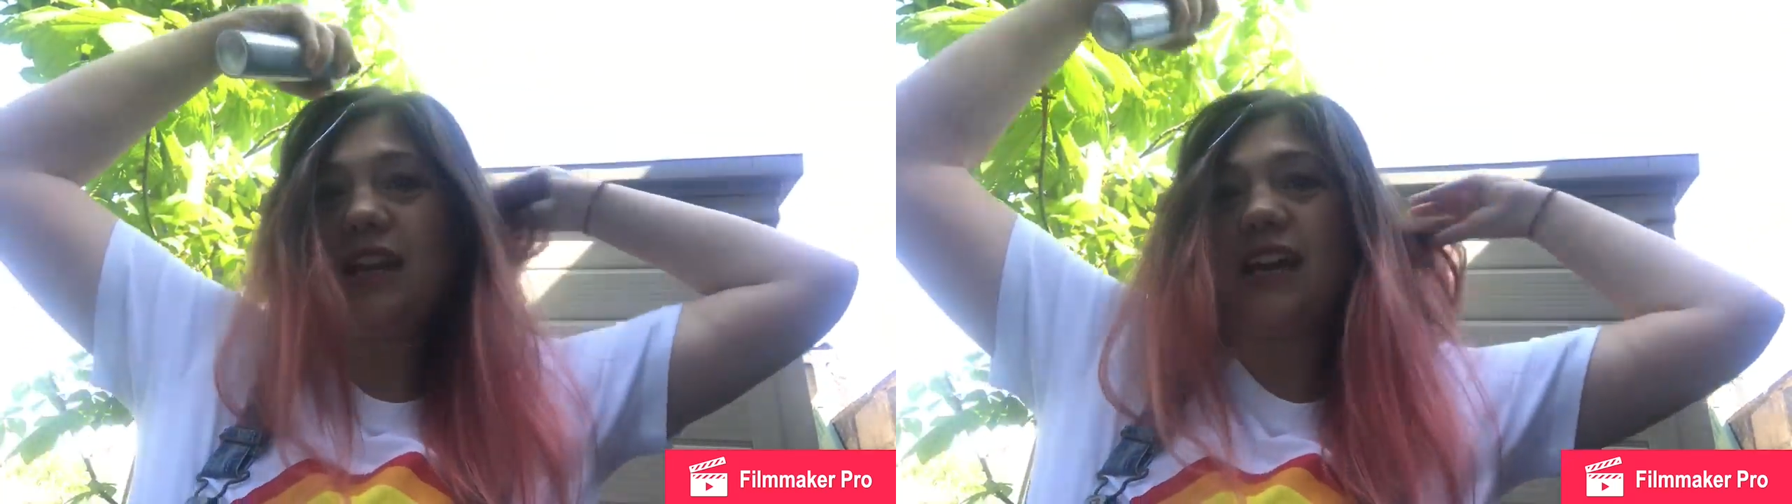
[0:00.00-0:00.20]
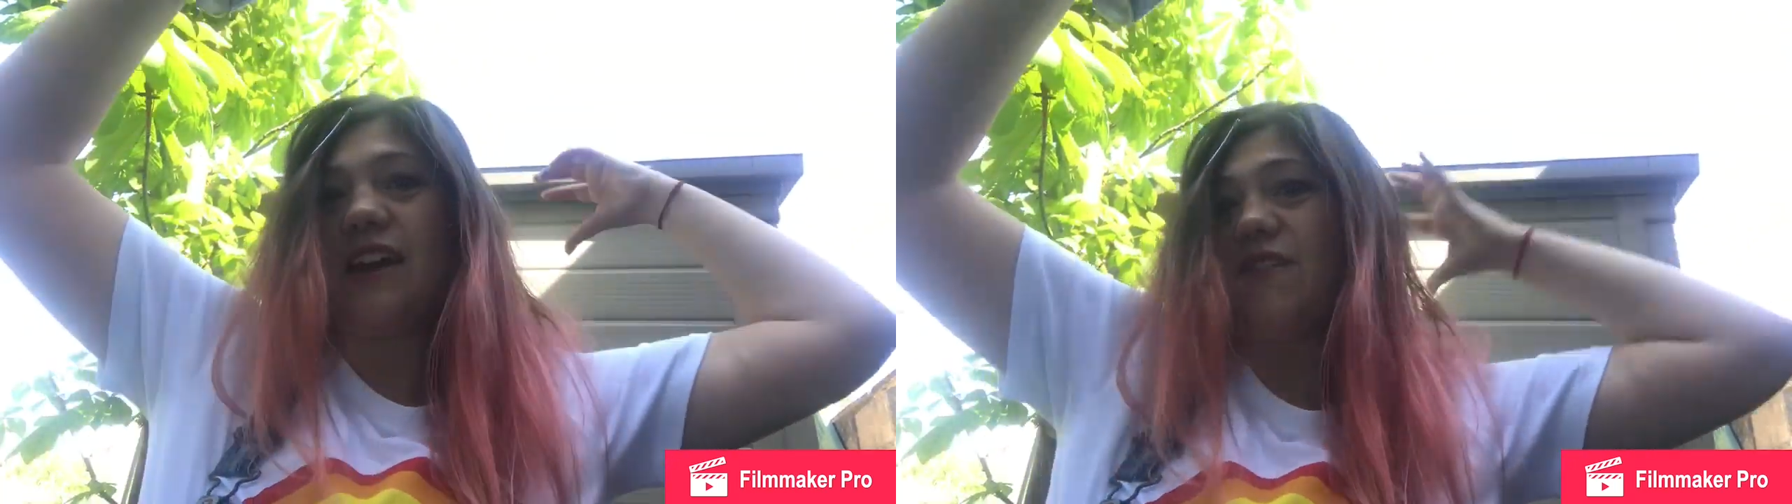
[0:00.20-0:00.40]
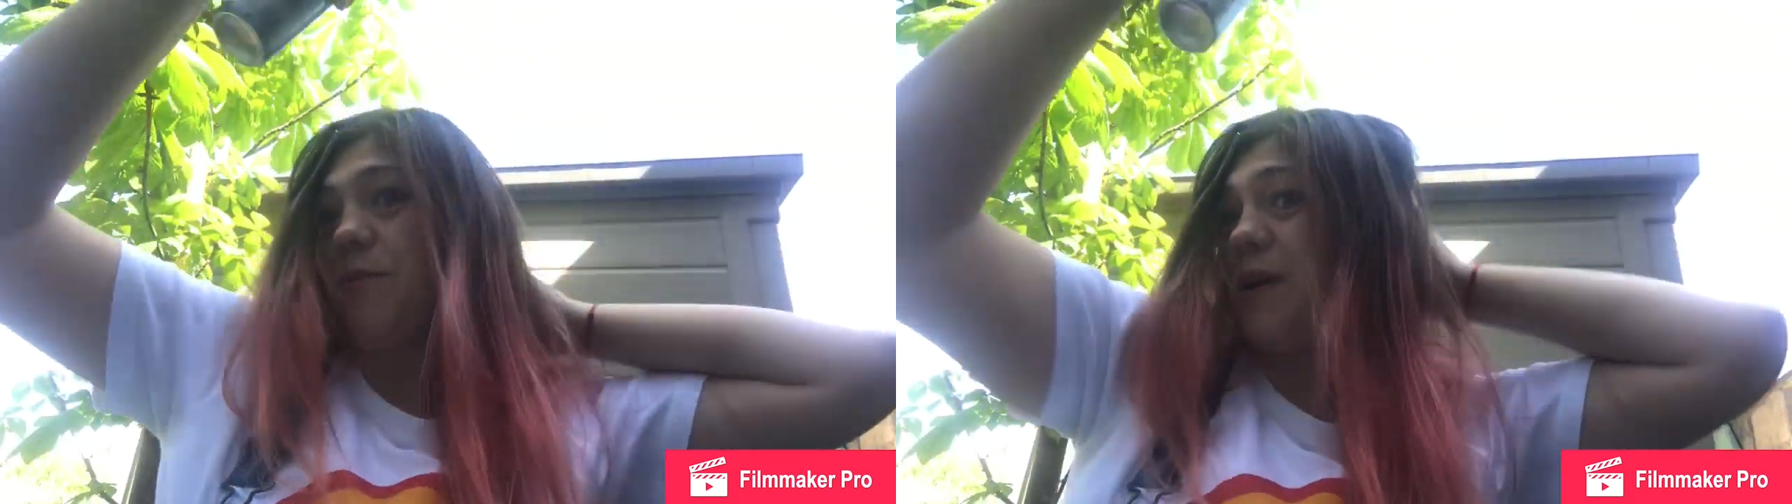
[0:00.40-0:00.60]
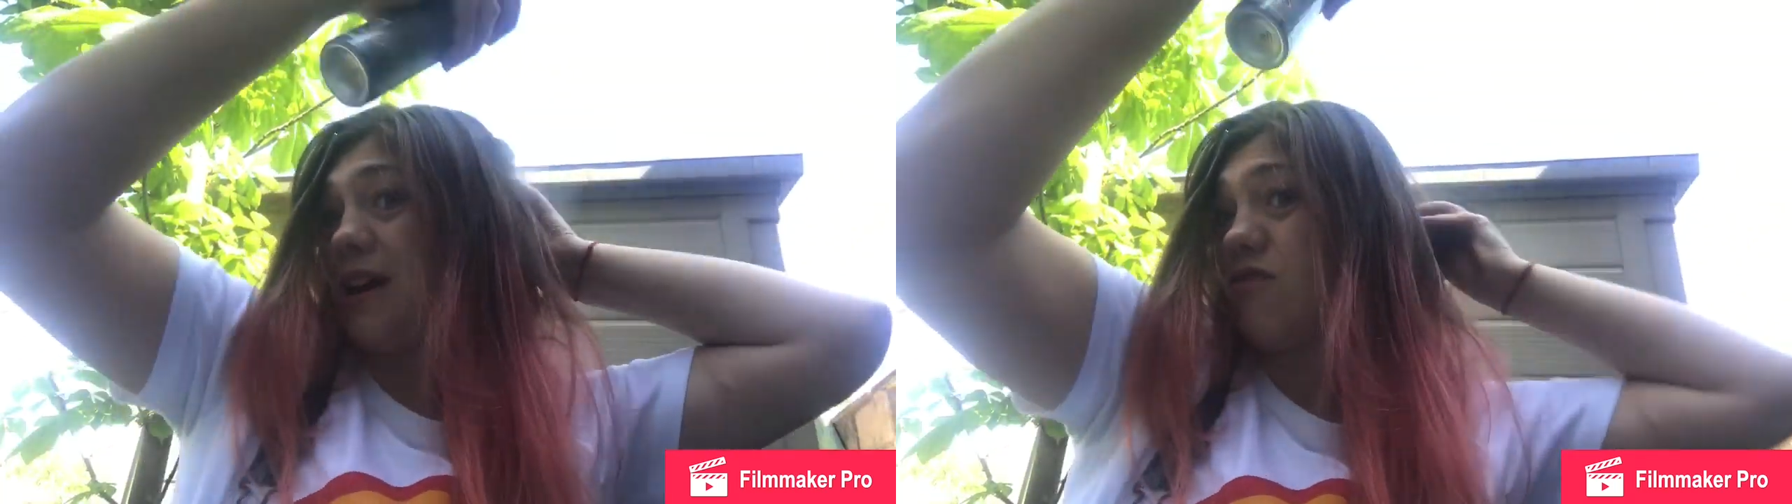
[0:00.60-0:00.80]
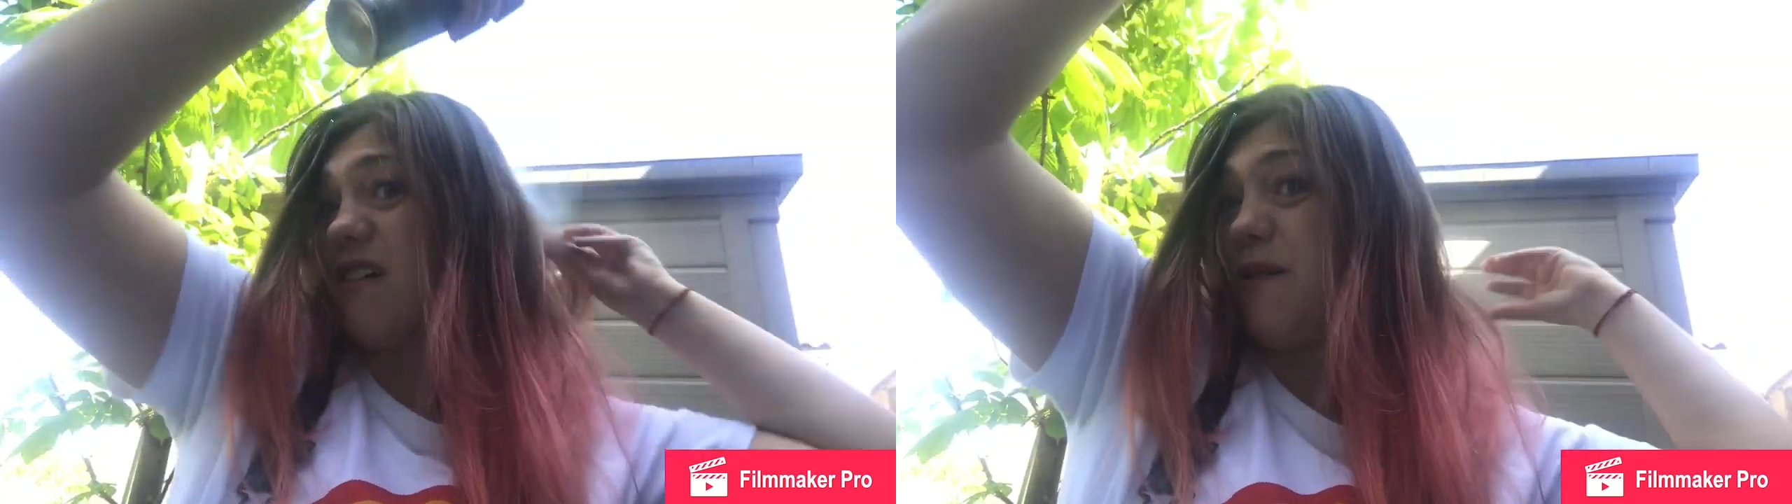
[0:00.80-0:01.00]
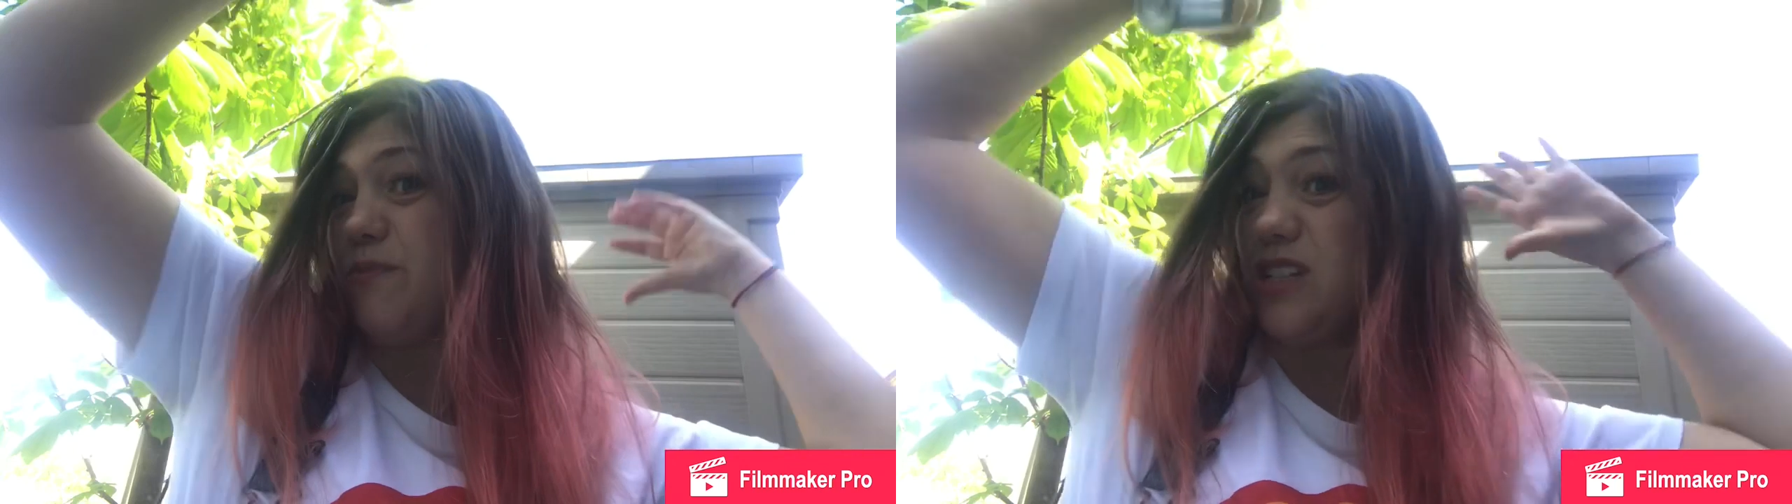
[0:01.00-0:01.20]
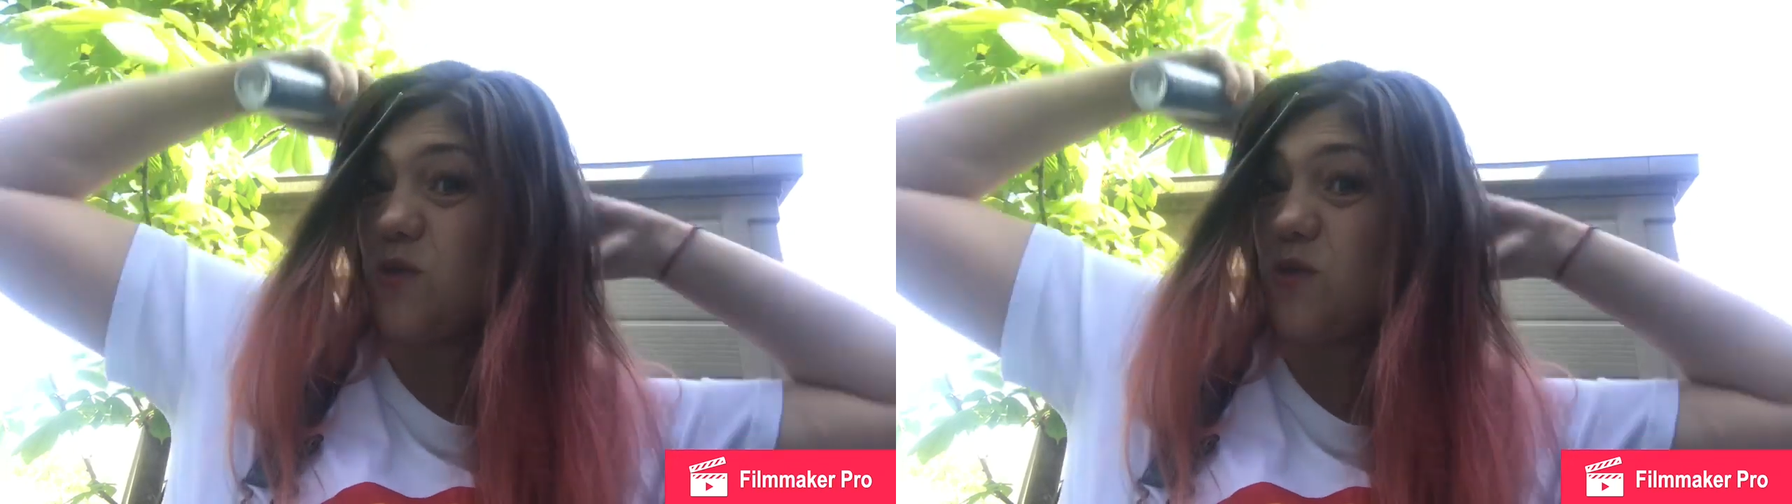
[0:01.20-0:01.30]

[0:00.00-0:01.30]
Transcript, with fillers: and give it a bit of grip as